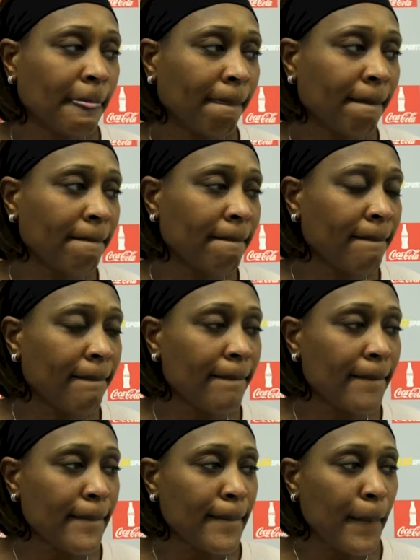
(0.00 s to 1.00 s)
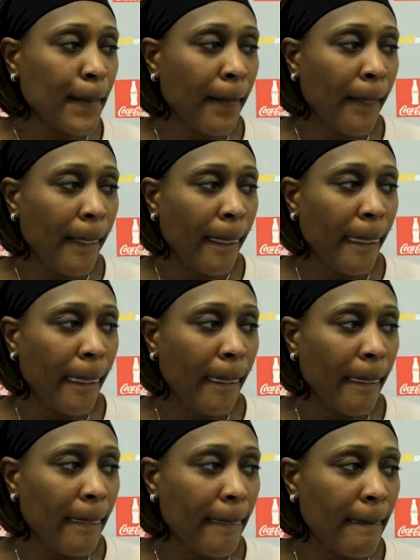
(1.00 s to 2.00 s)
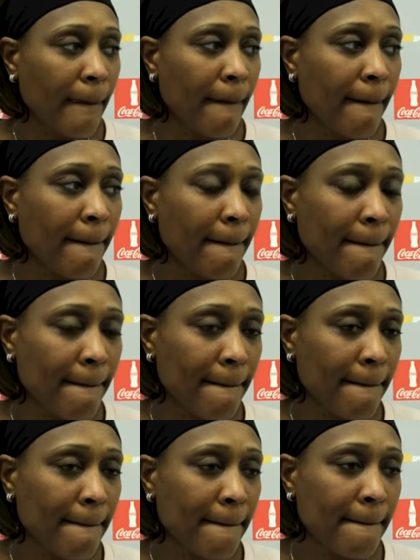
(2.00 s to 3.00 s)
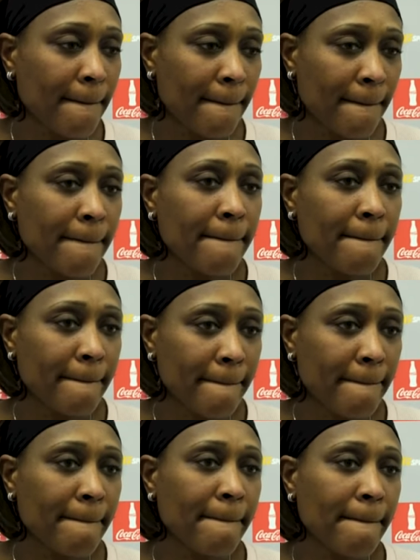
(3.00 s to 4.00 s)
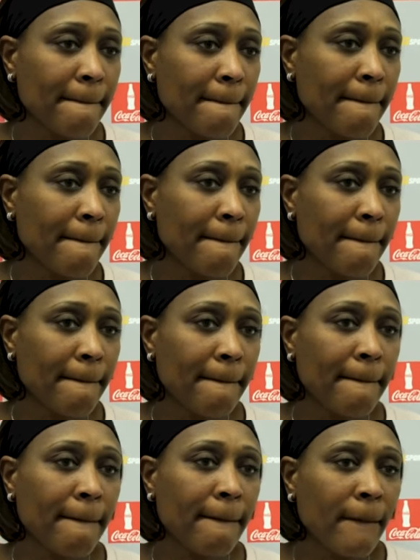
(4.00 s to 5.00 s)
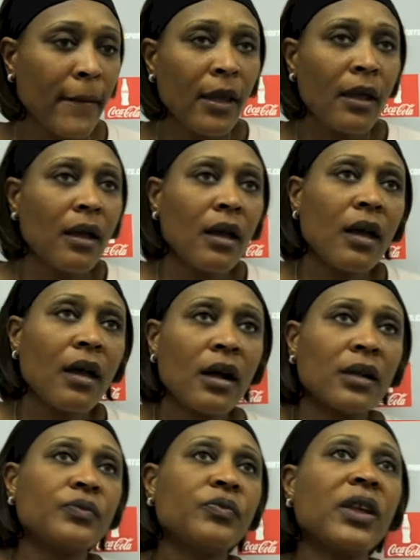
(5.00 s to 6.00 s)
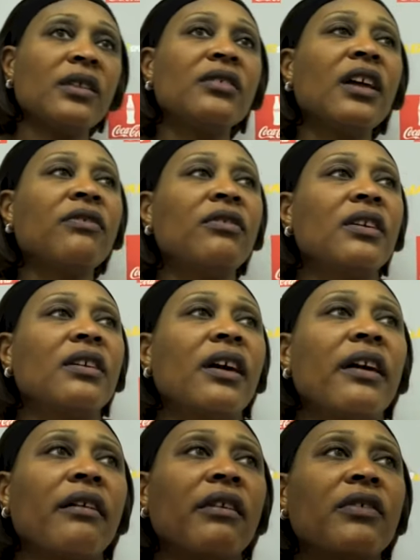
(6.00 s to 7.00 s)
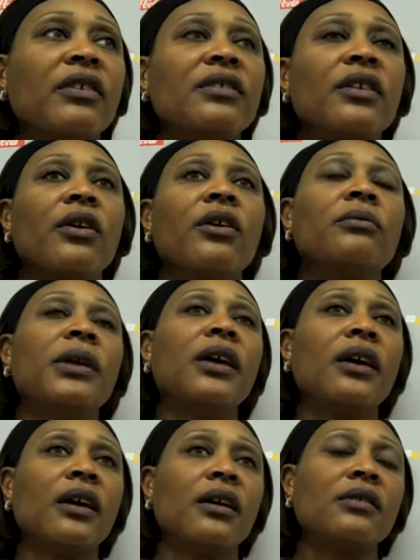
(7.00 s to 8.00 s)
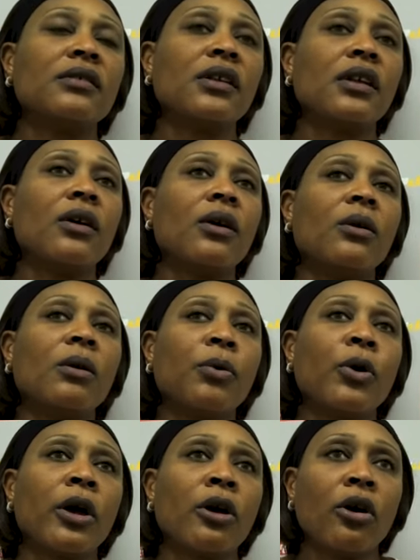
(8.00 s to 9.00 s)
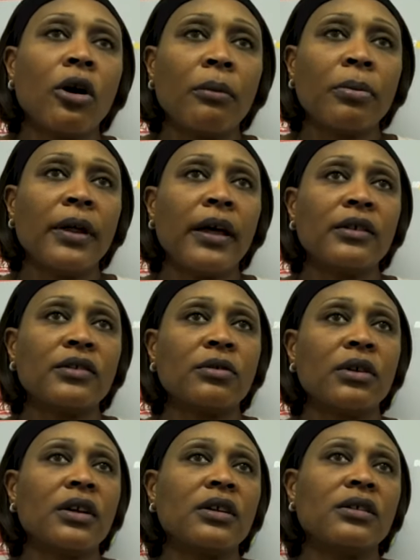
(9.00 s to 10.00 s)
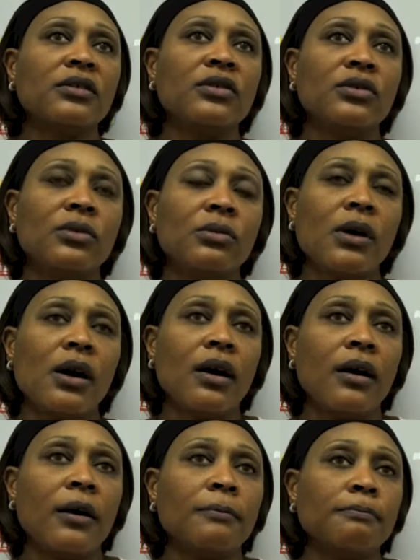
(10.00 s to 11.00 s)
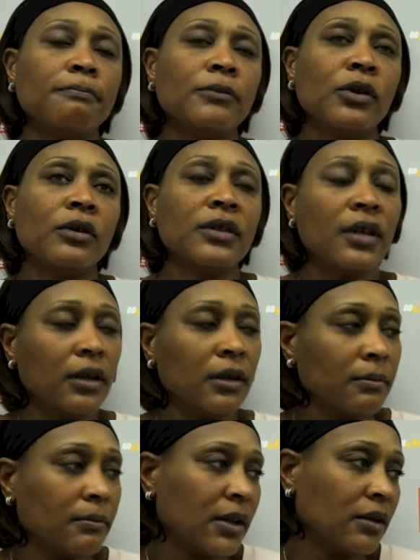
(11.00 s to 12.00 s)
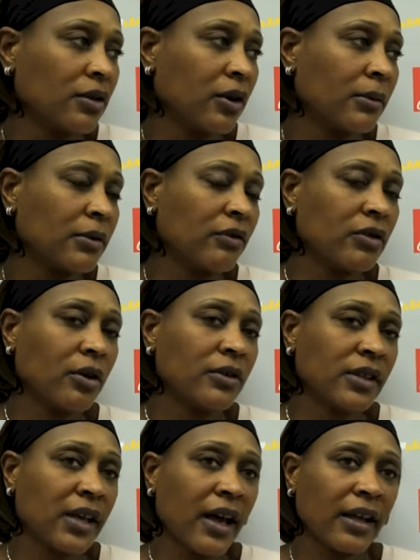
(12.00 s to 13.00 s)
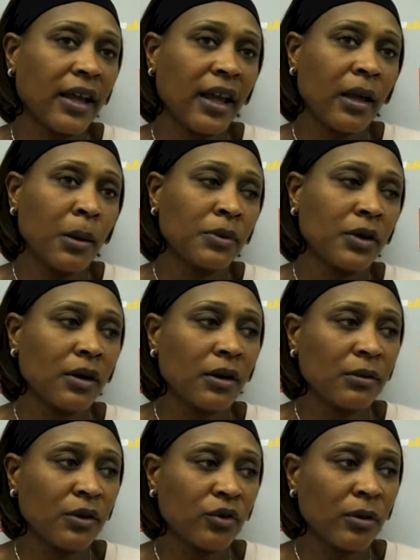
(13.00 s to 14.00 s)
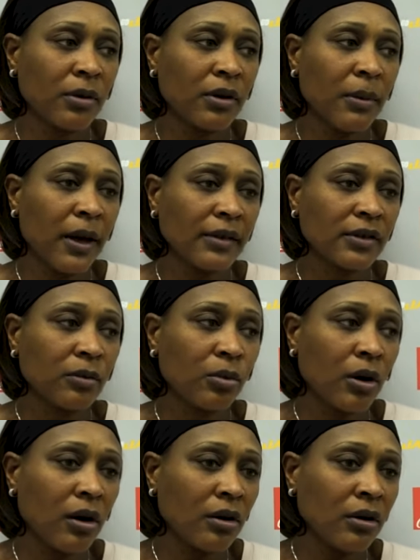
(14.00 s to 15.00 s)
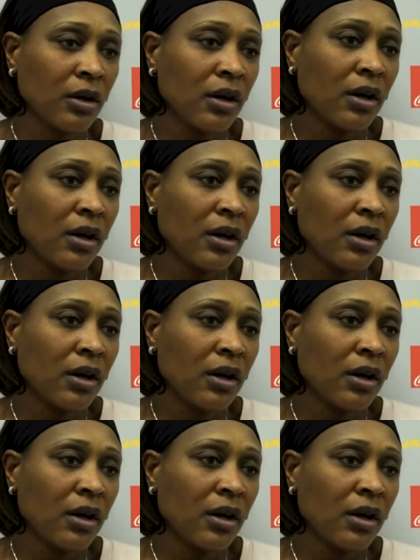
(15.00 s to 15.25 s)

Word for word: You've mentioned the point guards two or three times recently. Is, is that an area that's uh, concerning you? It's definitely an area of concern because, you know, point guard play is critical to um, your team in terms of closing out games, uh, distributing the basketball,